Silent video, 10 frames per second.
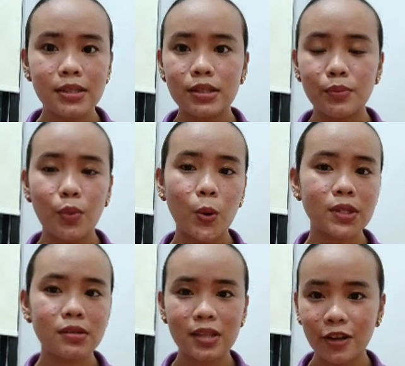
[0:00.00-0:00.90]
the
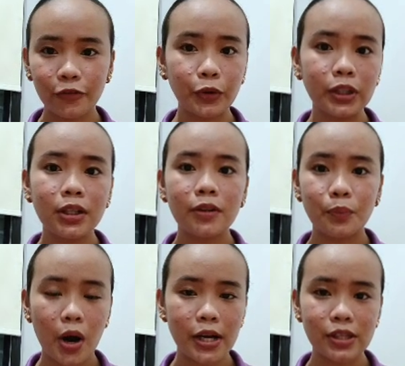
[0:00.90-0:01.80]
most dreadful
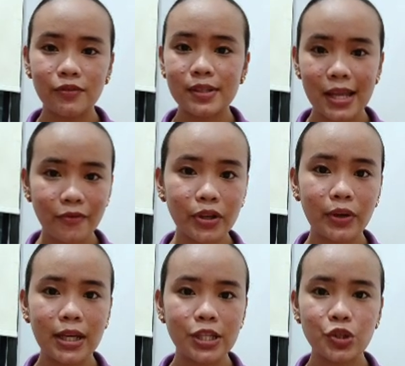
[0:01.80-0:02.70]
part of
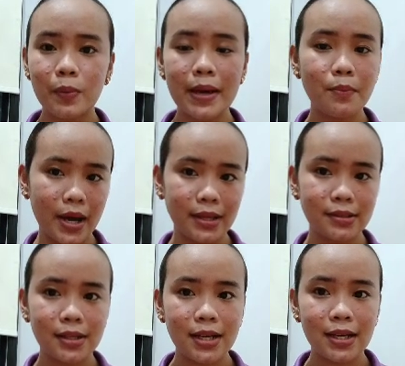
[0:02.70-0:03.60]
slavery, to my mind,
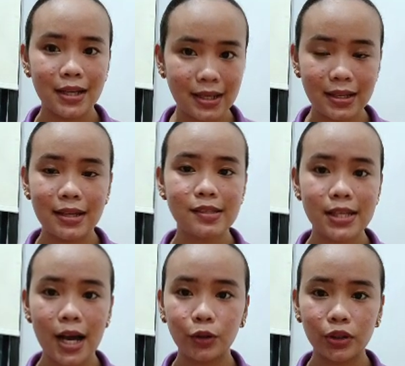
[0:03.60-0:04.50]
is its
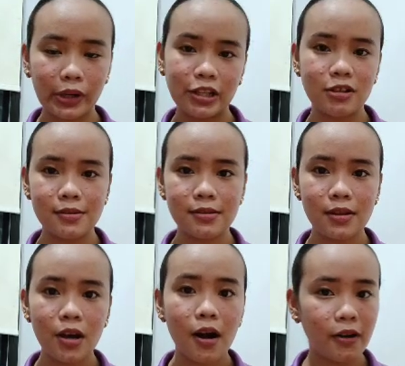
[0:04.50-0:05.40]
outrages
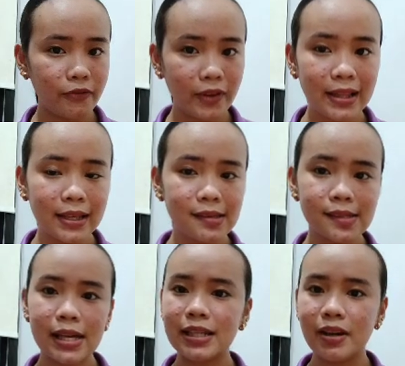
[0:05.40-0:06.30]
of
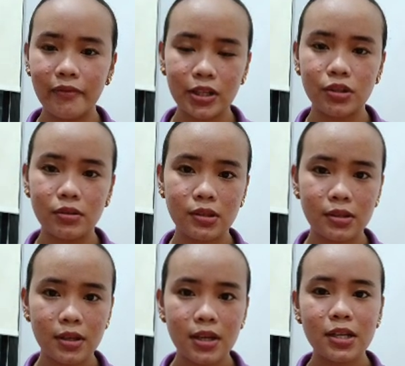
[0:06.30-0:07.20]
feelings and affections,
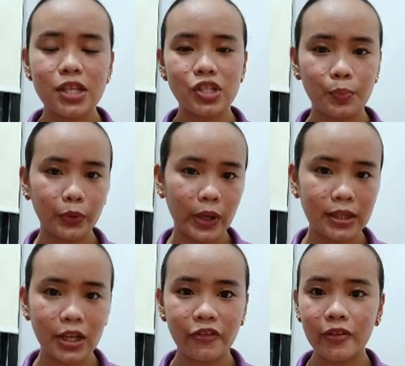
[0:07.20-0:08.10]
the
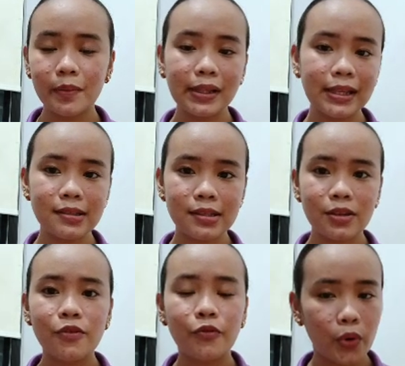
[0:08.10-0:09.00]
separating of families,
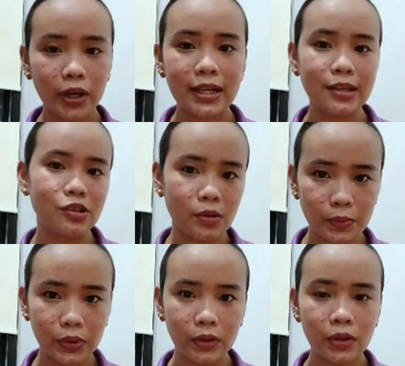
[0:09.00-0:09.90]
for
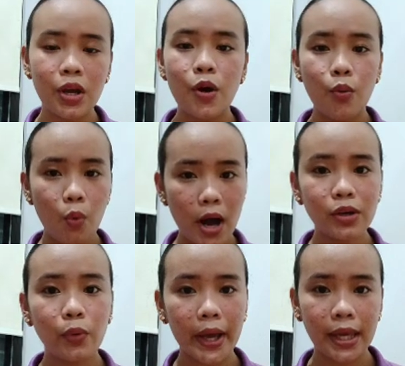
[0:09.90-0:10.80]
example. One
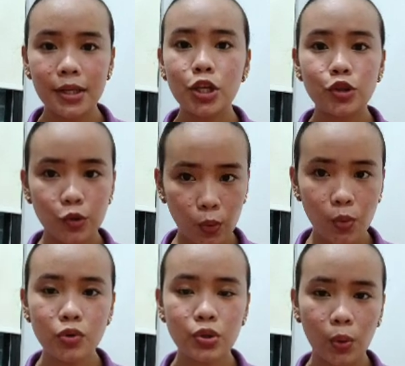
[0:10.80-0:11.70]
way
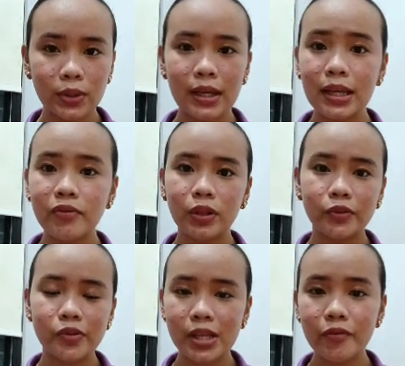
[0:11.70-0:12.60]
Stowe showed the evil
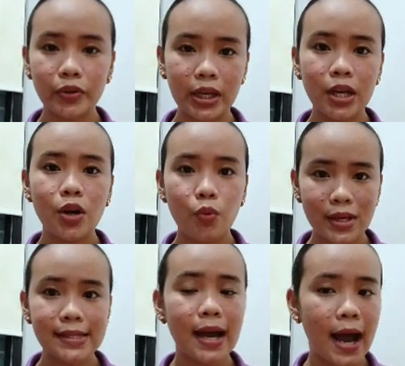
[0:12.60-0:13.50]
of slavery
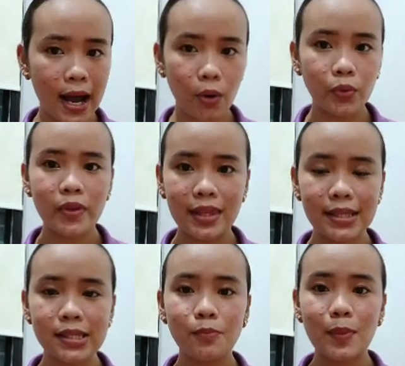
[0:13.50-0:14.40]
was how
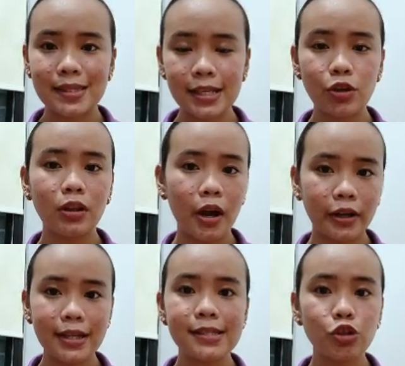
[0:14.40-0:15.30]
this particular
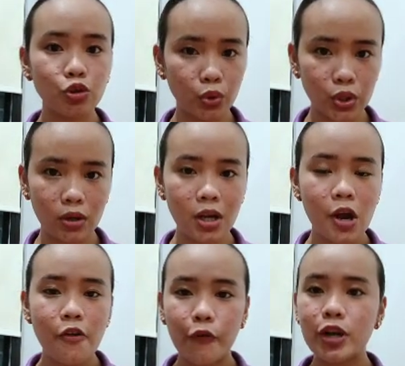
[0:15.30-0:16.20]
institution
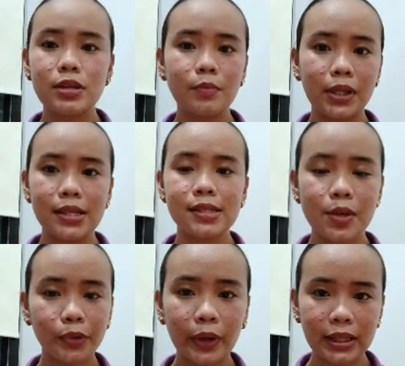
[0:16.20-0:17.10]
forcibly
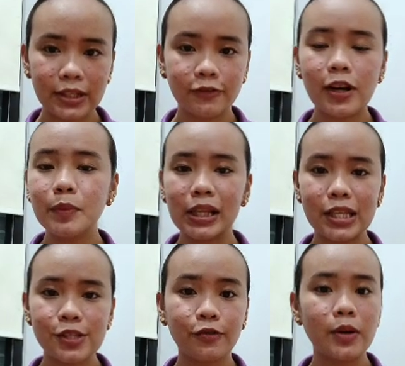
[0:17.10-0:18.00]
separated
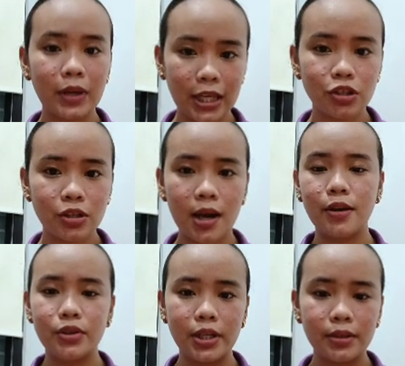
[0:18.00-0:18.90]
families from each
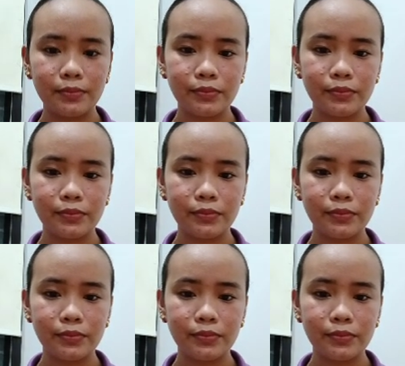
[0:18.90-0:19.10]
other.